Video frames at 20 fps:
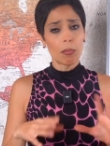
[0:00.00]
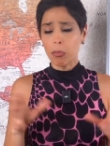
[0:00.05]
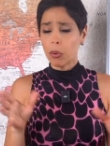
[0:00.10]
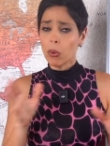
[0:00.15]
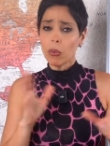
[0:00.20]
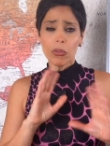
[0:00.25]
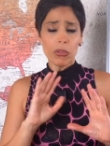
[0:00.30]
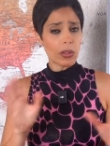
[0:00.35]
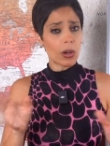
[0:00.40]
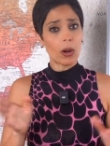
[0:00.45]

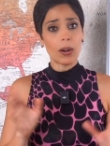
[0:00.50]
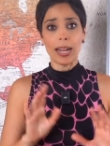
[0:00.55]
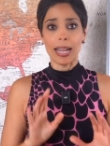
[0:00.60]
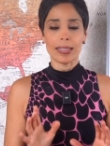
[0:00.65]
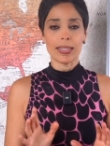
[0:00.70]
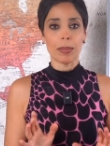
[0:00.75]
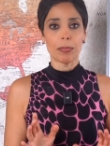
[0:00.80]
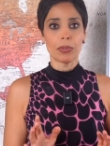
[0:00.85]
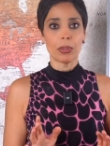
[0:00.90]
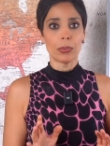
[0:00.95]
Both are
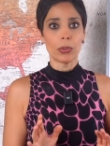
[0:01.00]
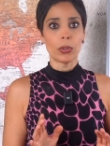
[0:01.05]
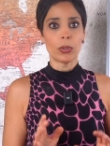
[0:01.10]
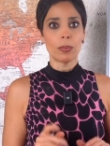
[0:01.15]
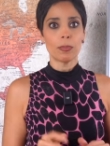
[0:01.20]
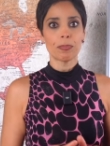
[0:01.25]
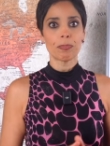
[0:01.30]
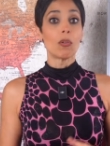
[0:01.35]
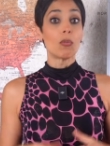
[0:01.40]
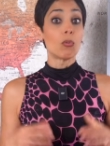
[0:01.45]

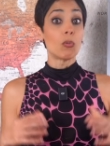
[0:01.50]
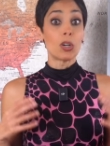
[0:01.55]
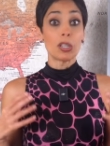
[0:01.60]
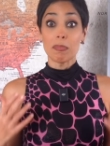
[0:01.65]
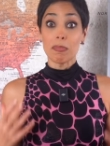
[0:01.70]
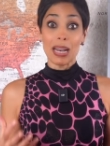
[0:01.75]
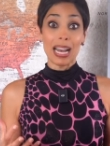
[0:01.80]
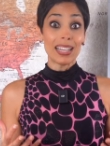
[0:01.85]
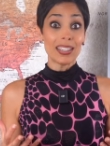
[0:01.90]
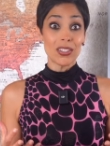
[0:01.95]
acceptable. What
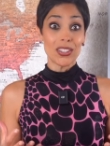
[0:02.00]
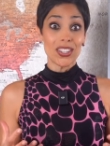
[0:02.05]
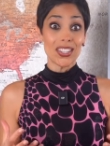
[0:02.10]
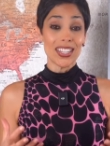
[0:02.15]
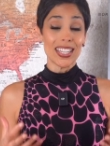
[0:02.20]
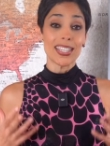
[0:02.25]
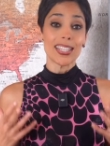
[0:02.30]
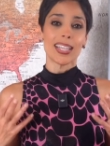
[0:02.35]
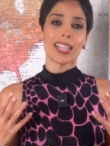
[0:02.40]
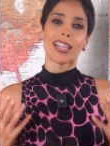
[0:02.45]
matters
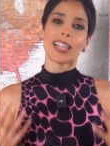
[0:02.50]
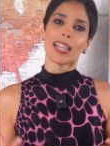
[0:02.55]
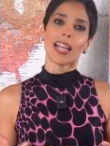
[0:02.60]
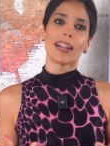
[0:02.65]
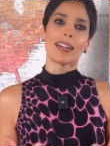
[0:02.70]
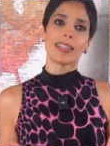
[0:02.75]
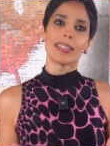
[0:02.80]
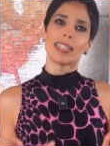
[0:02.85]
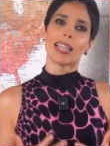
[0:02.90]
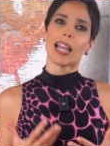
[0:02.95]
is
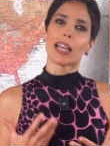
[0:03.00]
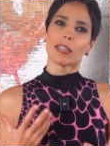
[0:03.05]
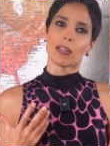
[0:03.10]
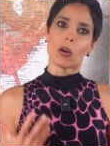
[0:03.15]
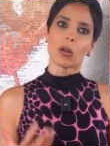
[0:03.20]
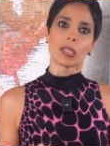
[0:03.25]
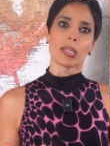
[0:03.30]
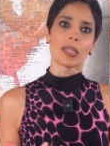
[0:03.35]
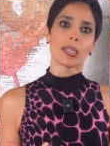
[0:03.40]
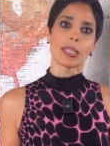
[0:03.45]
clarity and
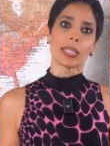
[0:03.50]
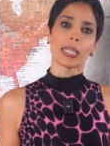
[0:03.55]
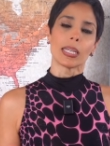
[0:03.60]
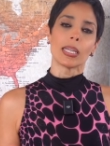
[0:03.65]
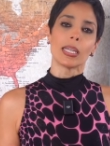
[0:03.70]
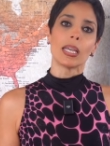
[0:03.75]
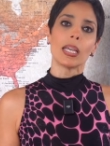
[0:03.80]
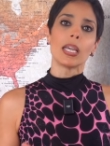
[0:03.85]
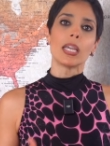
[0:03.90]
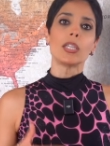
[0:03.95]

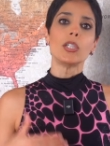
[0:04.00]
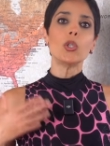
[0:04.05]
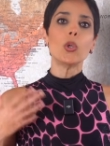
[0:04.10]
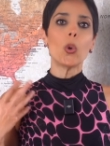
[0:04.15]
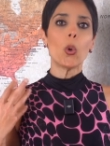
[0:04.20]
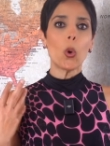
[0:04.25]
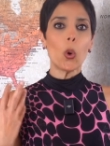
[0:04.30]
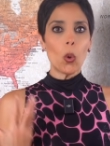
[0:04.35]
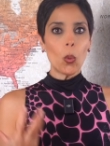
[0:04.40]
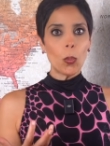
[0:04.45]
honesty.
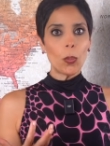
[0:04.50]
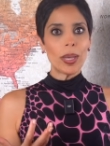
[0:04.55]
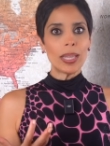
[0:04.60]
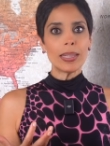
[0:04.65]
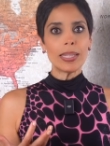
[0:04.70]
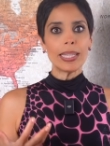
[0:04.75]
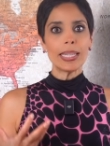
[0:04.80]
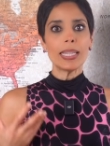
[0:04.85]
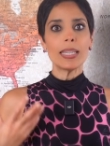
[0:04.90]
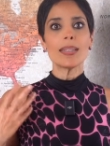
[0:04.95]
You
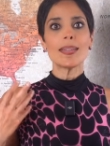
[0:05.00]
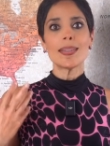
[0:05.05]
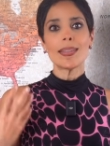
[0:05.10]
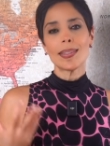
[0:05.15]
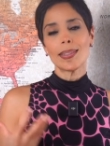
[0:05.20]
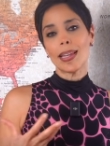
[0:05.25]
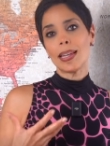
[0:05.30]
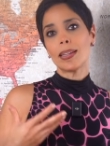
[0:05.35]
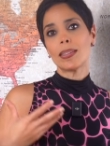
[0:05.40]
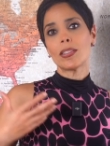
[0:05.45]
openly
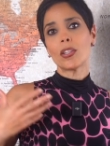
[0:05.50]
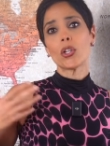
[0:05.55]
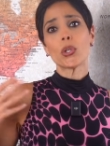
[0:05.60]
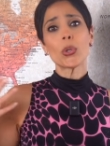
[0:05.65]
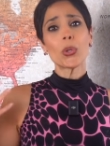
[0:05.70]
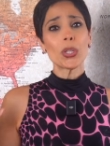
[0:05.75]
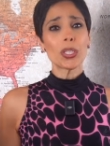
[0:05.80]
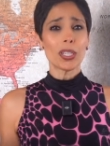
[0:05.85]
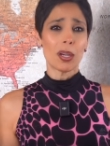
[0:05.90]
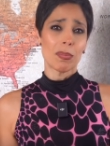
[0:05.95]
state the
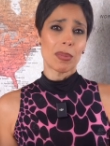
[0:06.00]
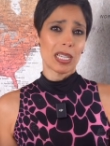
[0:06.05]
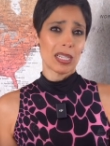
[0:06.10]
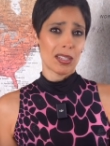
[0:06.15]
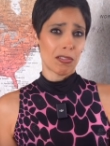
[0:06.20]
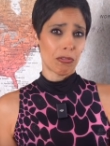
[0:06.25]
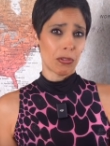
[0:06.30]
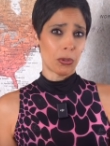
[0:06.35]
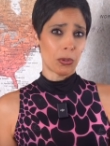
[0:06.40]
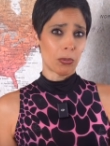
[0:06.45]
shortcomings
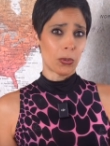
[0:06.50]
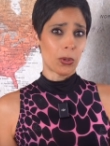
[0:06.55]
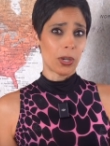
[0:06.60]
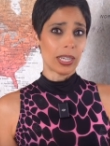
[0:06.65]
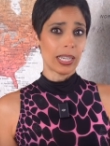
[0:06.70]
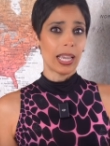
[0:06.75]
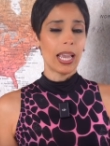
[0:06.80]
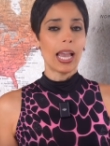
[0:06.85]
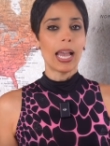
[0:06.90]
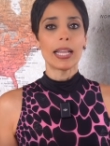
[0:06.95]
of your
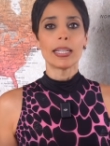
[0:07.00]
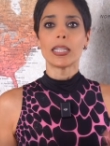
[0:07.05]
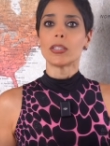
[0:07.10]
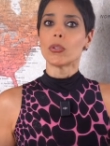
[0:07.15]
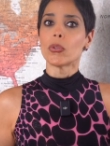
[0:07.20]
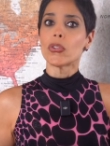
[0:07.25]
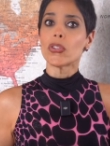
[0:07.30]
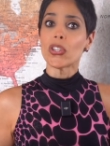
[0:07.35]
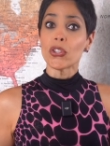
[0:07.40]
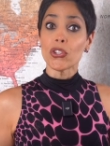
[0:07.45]
work, and then
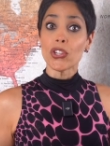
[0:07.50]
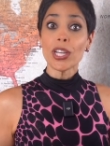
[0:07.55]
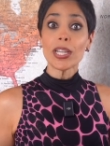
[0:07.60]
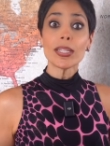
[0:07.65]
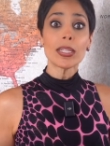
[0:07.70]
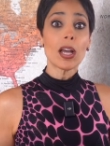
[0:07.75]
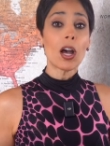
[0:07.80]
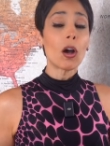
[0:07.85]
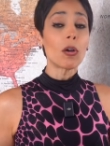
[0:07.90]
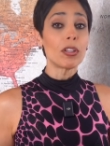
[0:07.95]
you
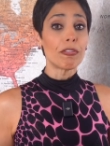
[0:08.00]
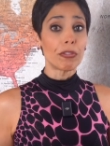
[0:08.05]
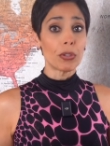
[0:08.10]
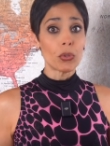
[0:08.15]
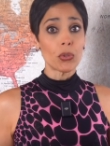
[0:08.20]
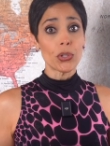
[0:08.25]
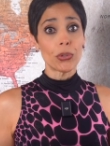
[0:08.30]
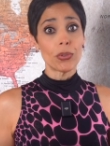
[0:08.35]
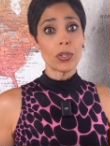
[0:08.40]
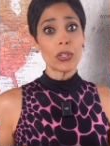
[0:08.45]
suggest how the
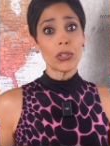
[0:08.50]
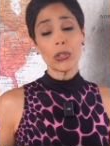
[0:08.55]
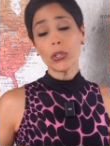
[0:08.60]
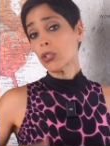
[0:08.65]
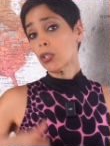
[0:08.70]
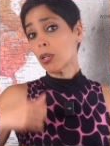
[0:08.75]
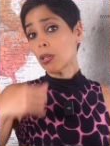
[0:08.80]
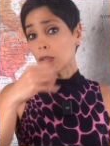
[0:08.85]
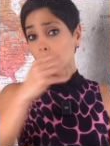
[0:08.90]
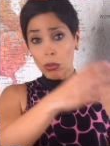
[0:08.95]
future
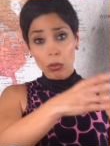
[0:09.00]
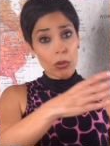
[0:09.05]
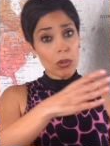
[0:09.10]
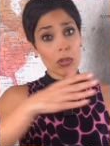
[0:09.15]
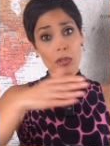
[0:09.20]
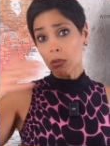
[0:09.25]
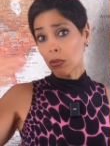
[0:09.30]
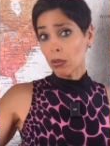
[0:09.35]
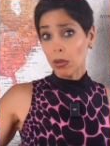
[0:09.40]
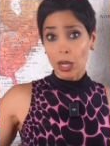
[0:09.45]
research,
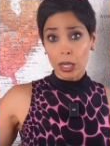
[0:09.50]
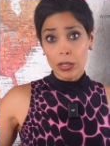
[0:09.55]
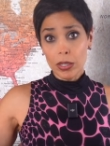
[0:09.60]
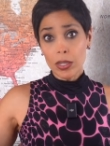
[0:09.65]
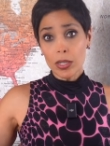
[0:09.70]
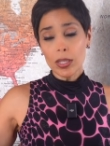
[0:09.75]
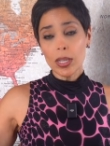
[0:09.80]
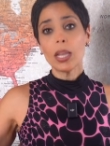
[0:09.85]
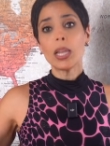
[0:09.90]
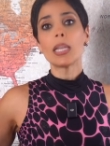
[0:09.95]
yours or
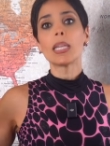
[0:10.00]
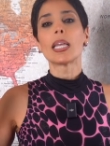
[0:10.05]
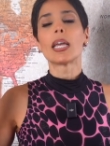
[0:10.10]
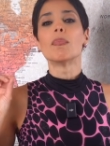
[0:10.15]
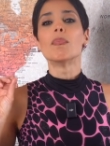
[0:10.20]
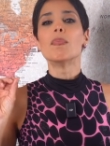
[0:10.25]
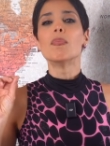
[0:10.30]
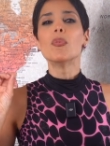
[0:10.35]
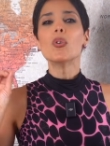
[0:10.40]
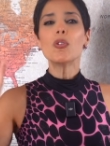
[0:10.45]
others,
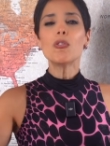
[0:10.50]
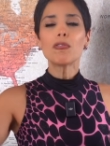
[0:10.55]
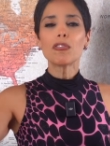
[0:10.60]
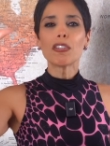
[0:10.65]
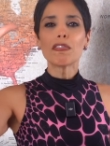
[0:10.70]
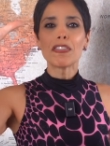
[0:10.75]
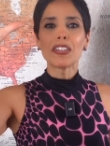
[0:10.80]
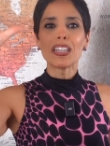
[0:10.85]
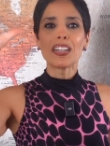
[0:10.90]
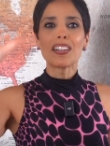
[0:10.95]
can move the
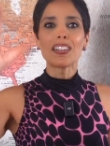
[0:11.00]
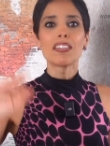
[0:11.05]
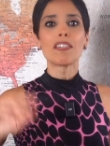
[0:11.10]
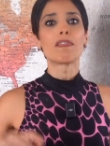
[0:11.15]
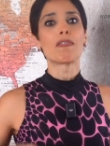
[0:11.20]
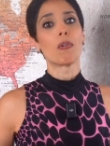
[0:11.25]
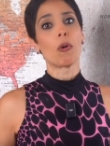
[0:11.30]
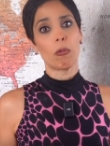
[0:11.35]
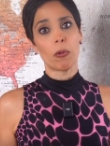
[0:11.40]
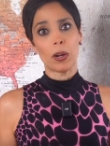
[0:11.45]
field
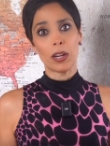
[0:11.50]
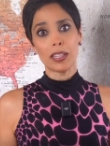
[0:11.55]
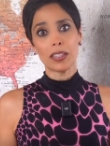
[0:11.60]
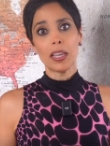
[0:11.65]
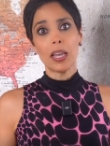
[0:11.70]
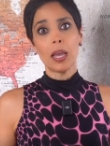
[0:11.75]
forward.